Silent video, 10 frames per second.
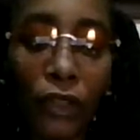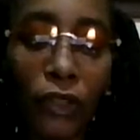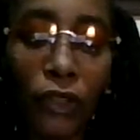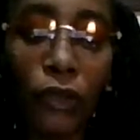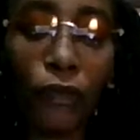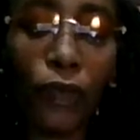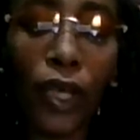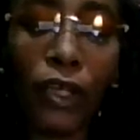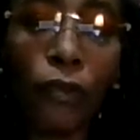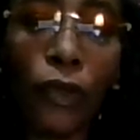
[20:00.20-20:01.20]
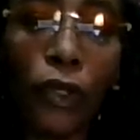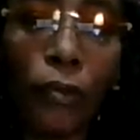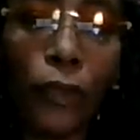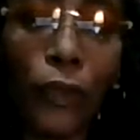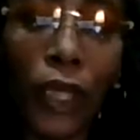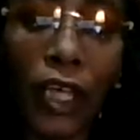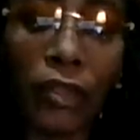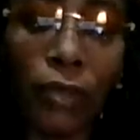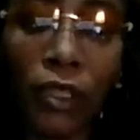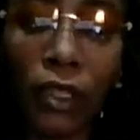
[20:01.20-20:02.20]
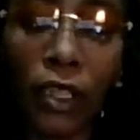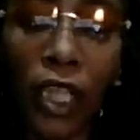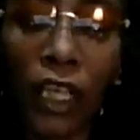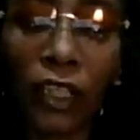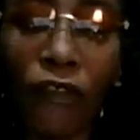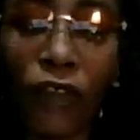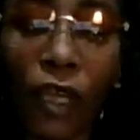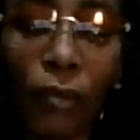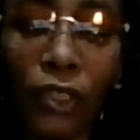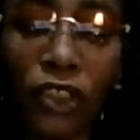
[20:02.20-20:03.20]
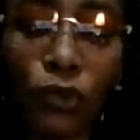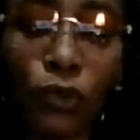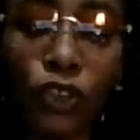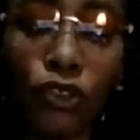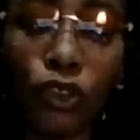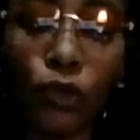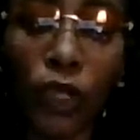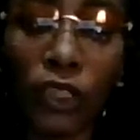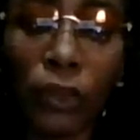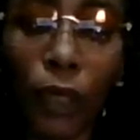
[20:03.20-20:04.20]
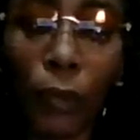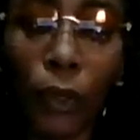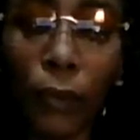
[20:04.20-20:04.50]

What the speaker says: divine realm, your cosmic and galactic family just wants you to rest, my baby.